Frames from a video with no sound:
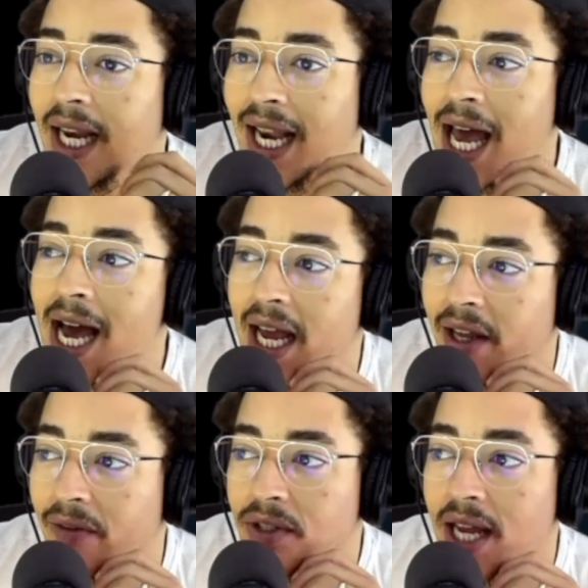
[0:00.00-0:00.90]

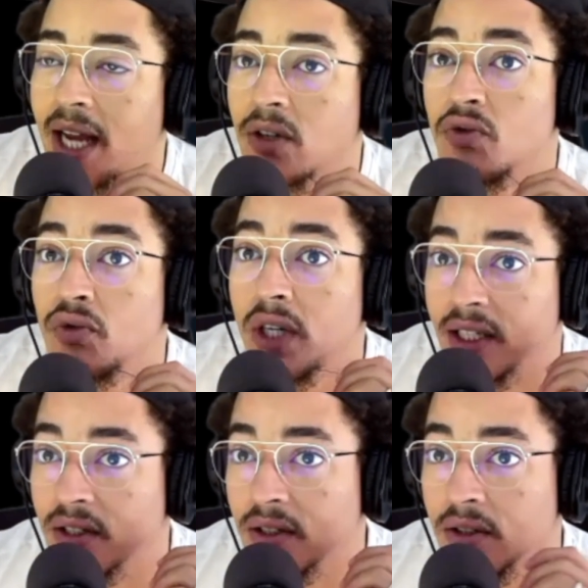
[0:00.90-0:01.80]
lives at
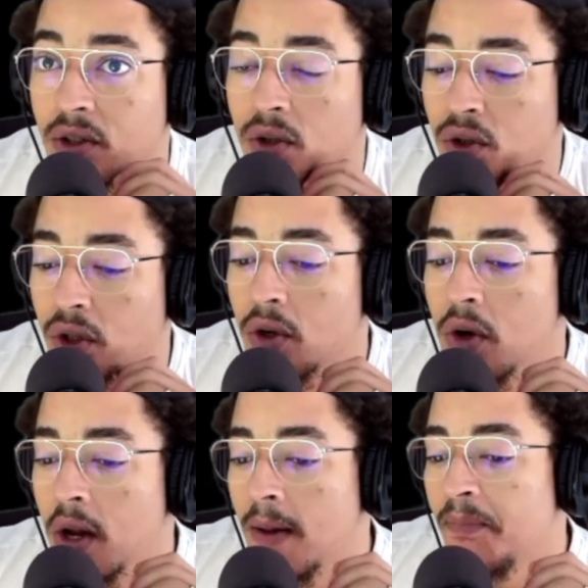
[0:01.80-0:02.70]
risk. So, so
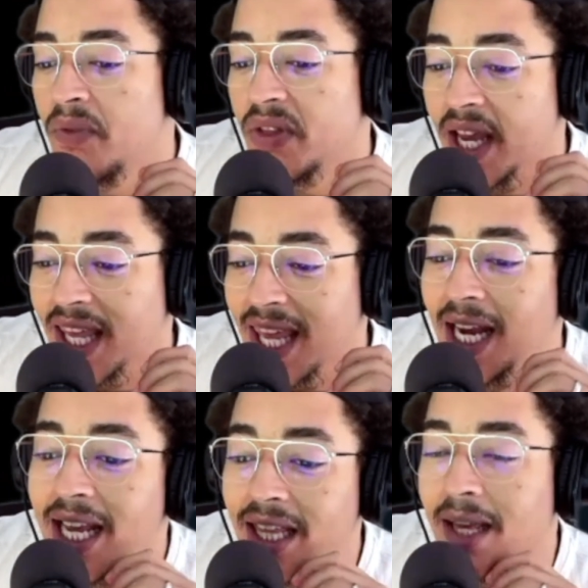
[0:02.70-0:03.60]
they're
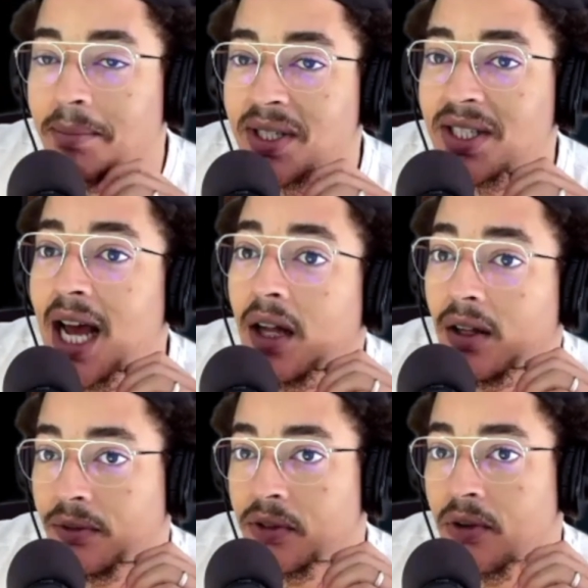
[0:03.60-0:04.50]
killing
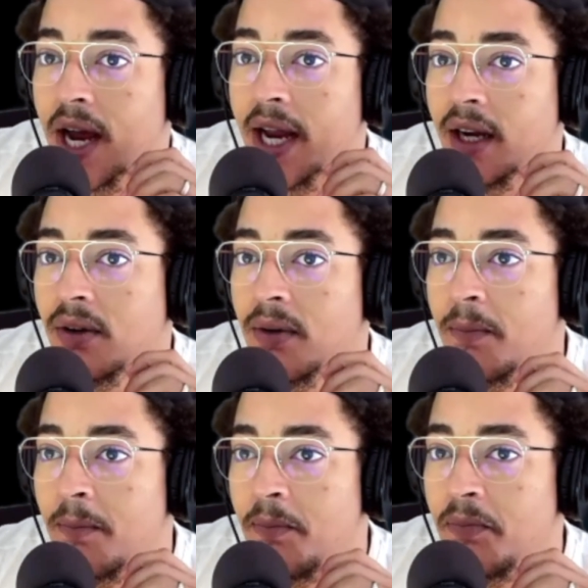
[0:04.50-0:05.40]
themselves, right?
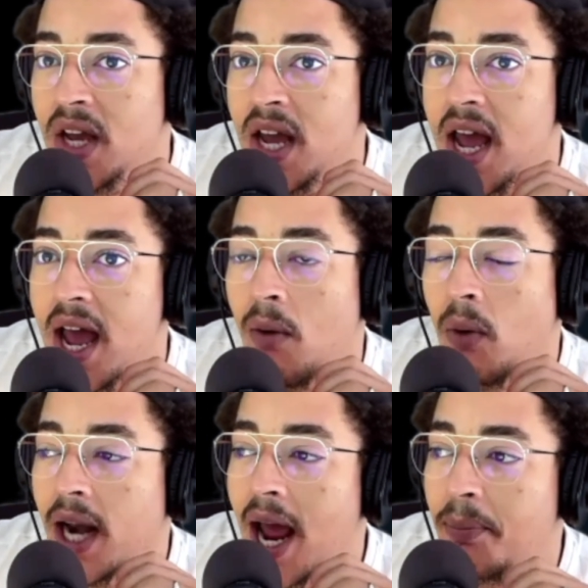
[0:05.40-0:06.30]
And
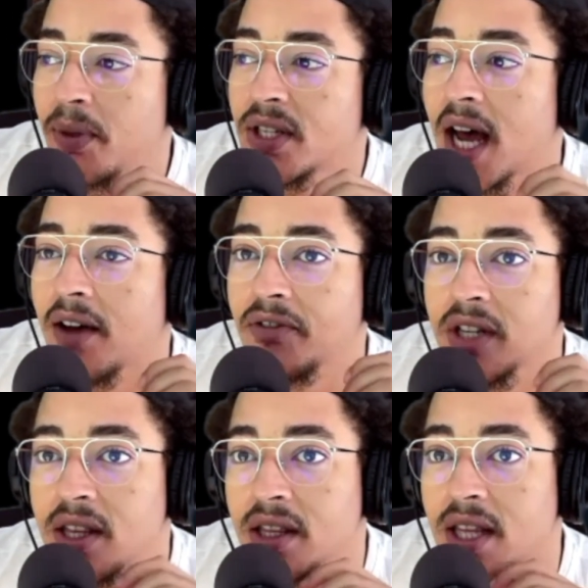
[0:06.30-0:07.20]
what happens
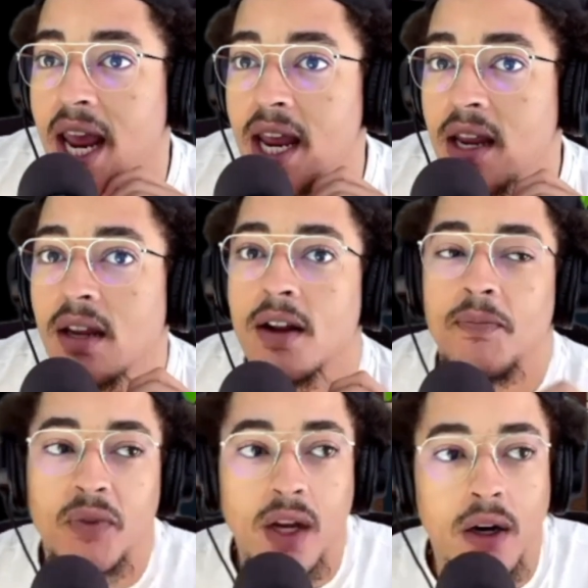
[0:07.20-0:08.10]
after they
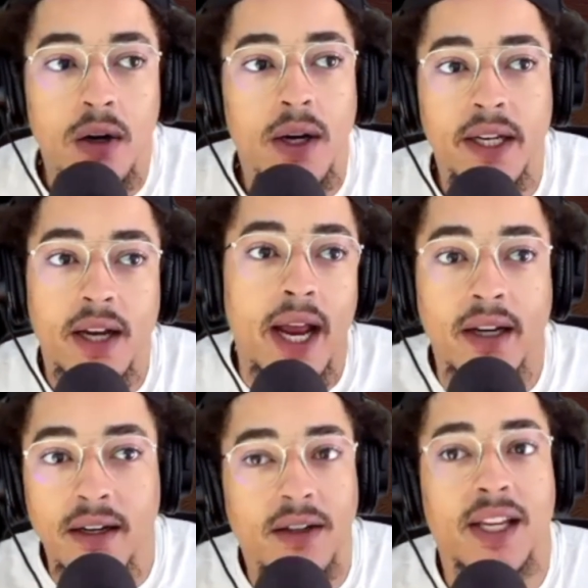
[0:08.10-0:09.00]
go and,
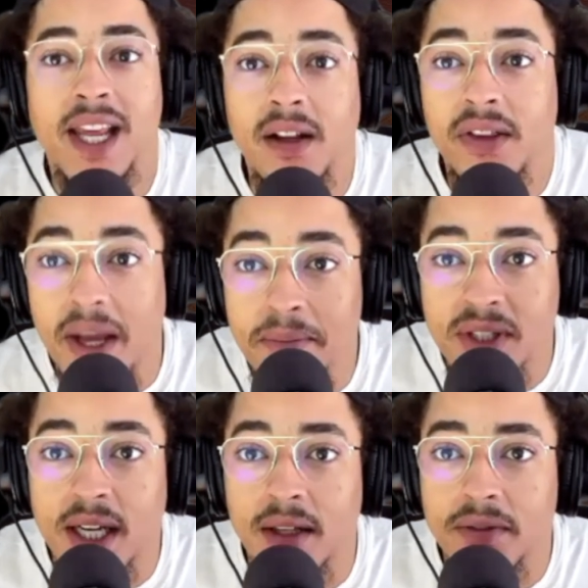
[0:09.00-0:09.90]
and kill
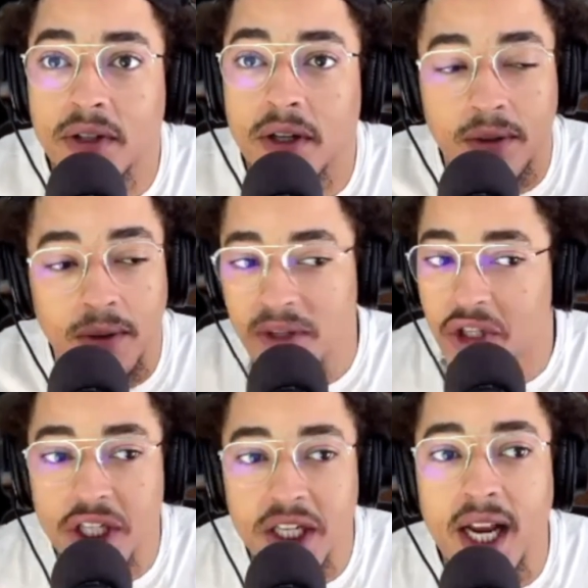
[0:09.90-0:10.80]
themselves, go
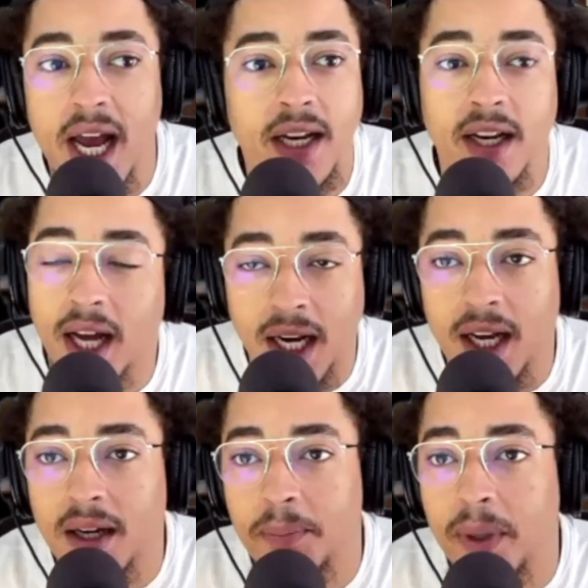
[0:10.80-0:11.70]
machine gun and Al
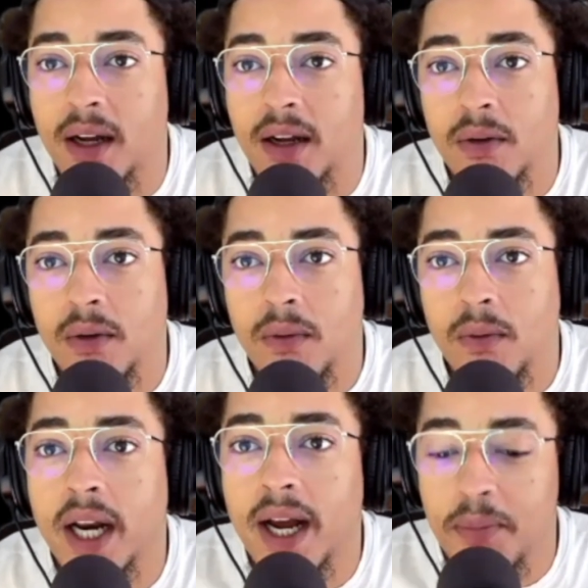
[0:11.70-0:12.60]
Akbar,
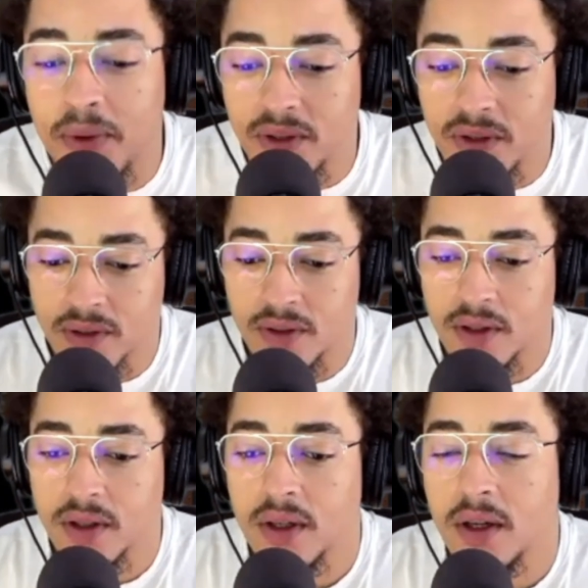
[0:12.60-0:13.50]
what happens?
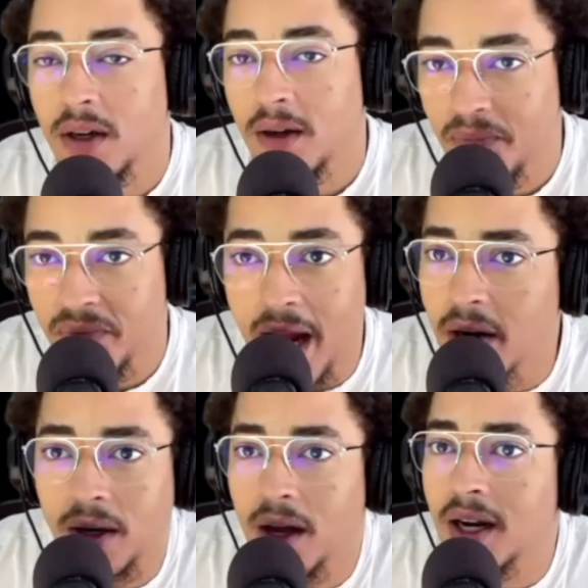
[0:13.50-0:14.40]
They're
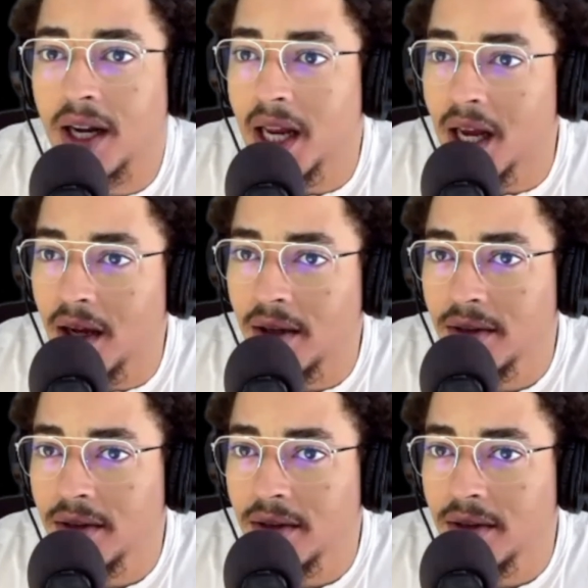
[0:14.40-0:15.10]
no longer here.